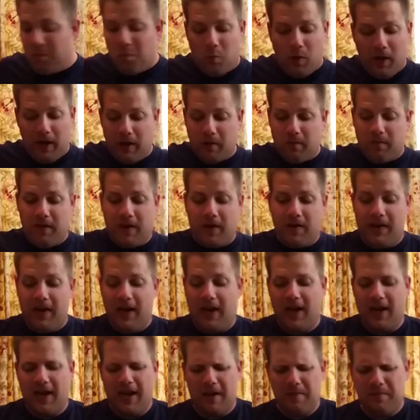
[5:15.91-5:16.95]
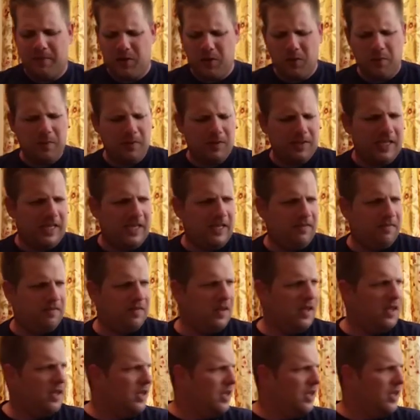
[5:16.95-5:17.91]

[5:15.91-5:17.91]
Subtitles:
rated very high, and I do believe